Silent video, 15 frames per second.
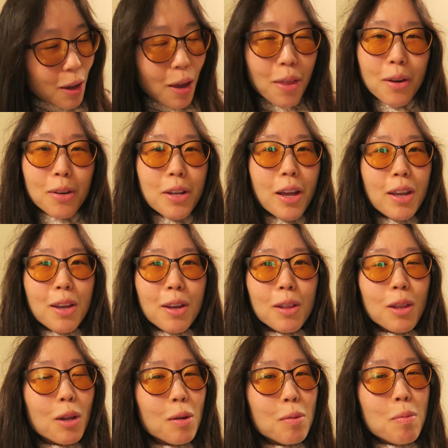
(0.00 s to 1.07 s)
Yeah, they're taking a
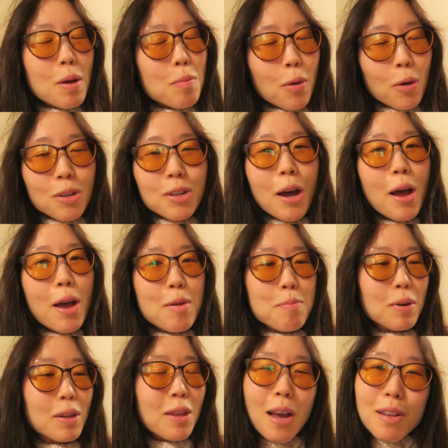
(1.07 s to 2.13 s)
little bit more time,
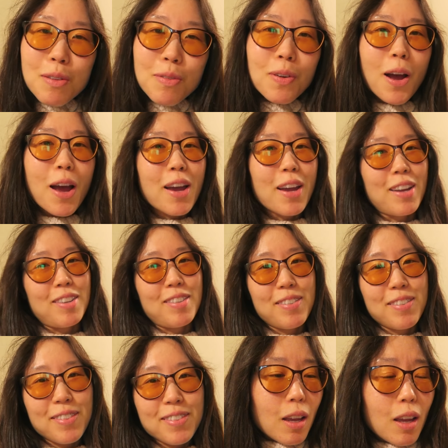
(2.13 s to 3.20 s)
but that's fine.
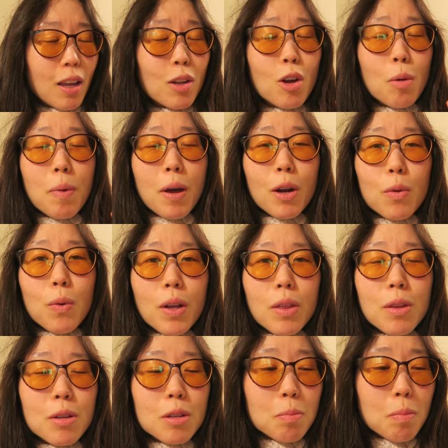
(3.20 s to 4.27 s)
And no matter
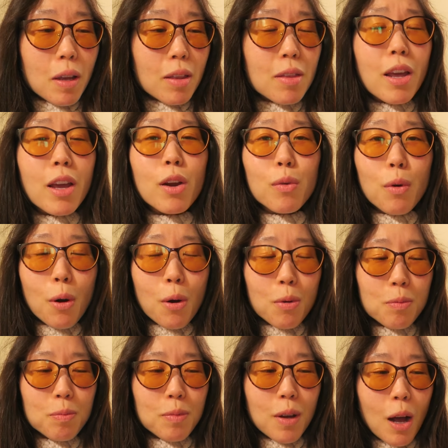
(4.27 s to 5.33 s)
what the speed they grow,
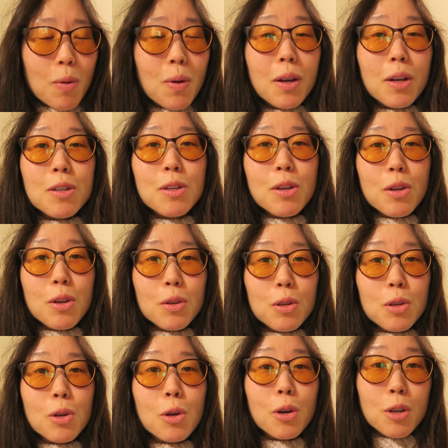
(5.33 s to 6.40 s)
I will continue
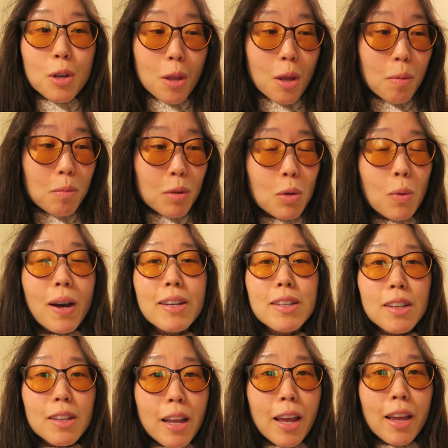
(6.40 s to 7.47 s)
to nurture them
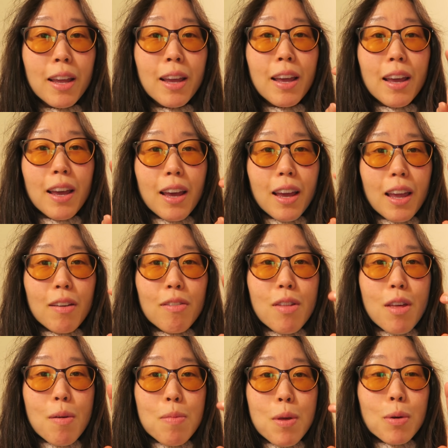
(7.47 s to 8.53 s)
twice a day, give
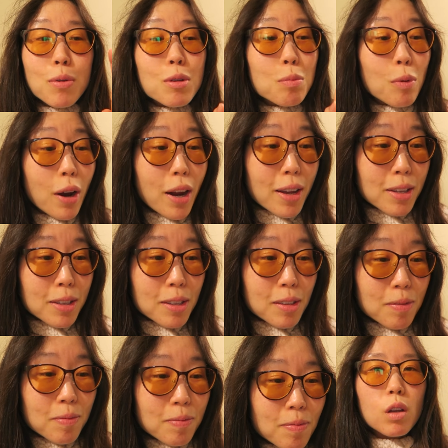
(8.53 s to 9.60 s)
them those sprays.
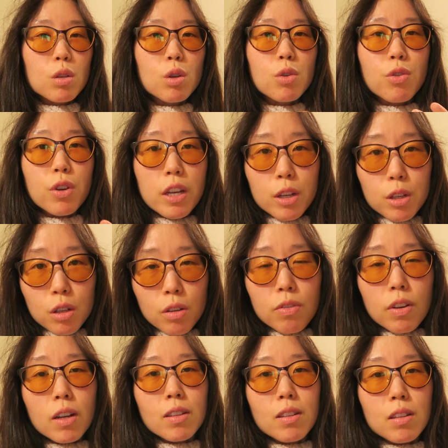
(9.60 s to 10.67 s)
So for each of
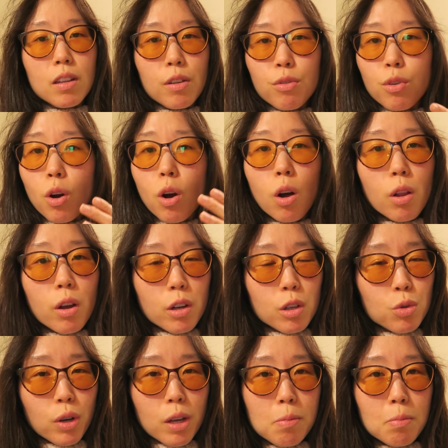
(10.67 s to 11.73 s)
us and for all our
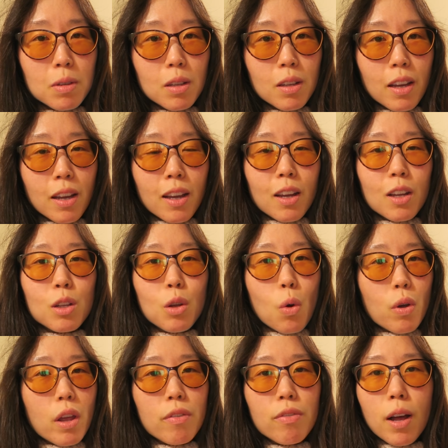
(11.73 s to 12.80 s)
dreams,
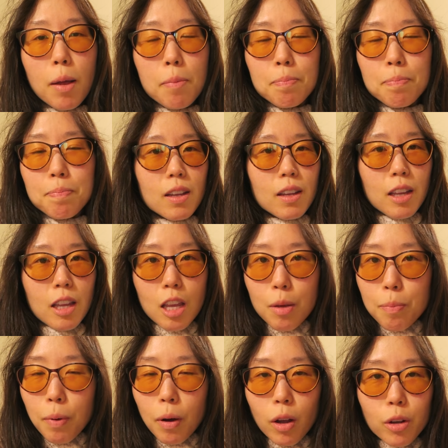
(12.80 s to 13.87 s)
don't give up.
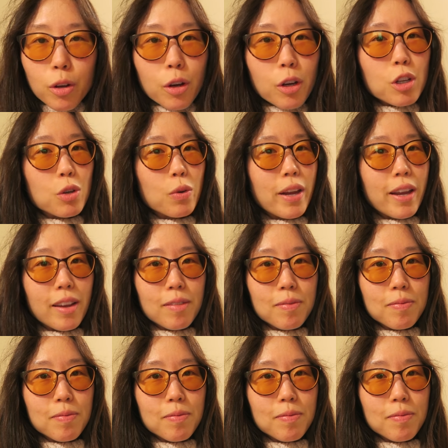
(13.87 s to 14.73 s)
Keep on nurturing.